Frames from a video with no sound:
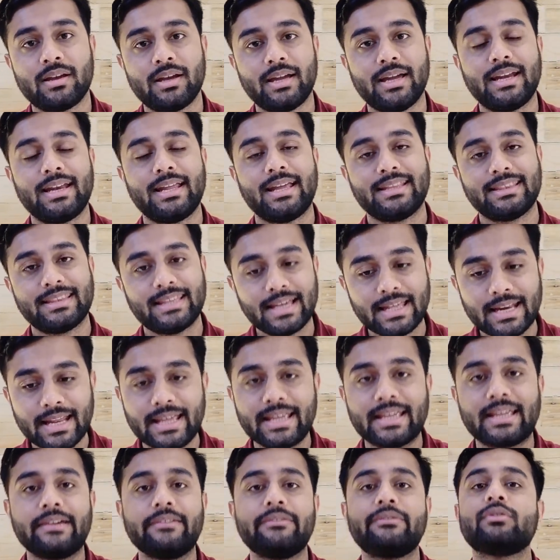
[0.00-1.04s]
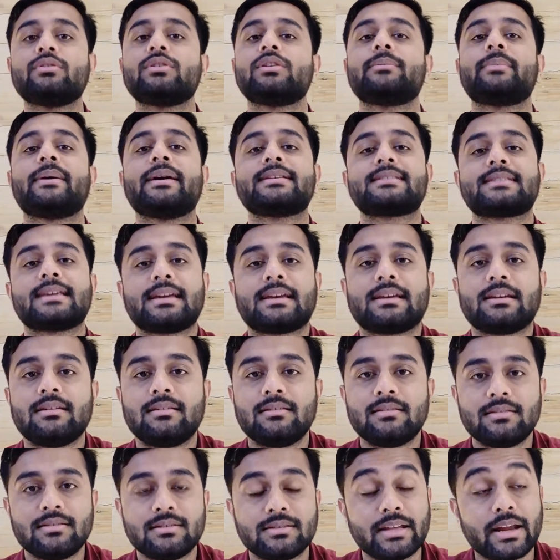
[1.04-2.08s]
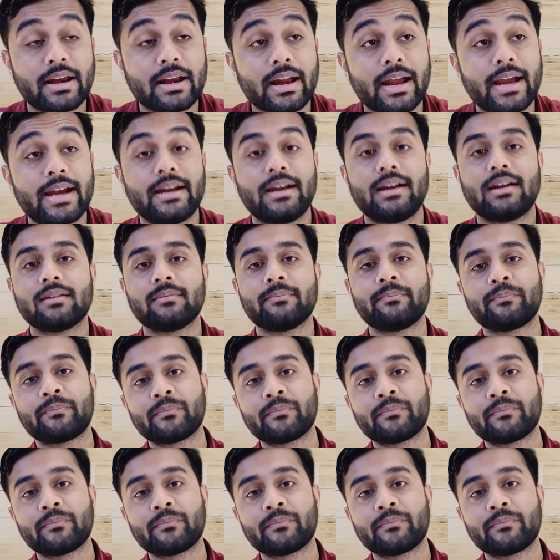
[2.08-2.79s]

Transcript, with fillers: And then I give you the bicycle, ride it.